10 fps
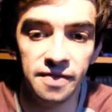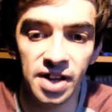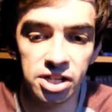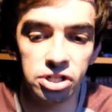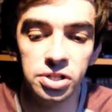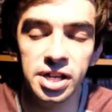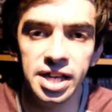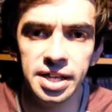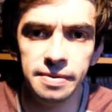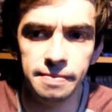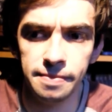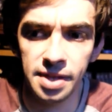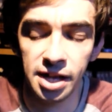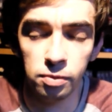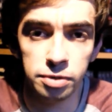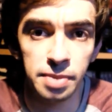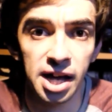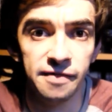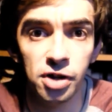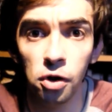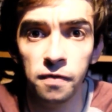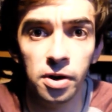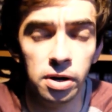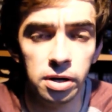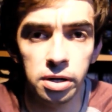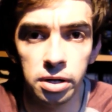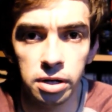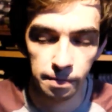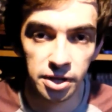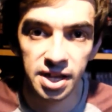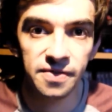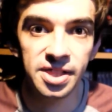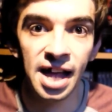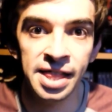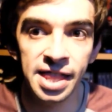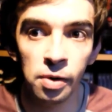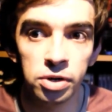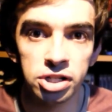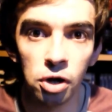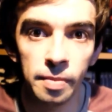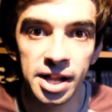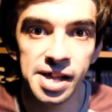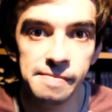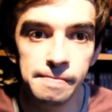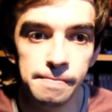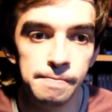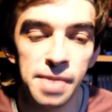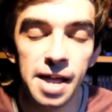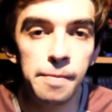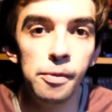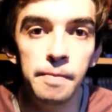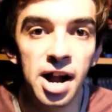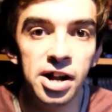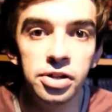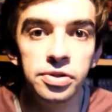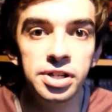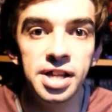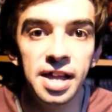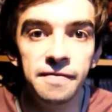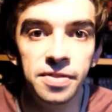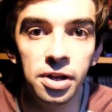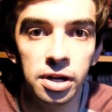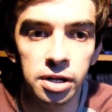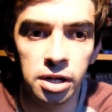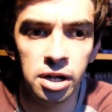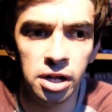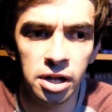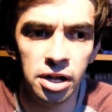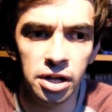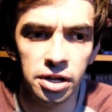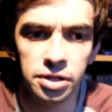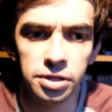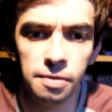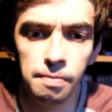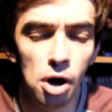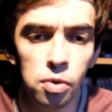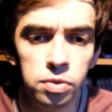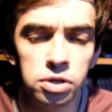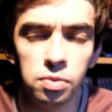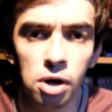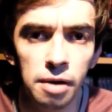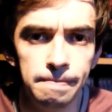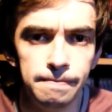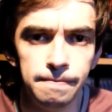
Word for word: eventually it was paved over. But even then, there were so many people buried underneath that the bones were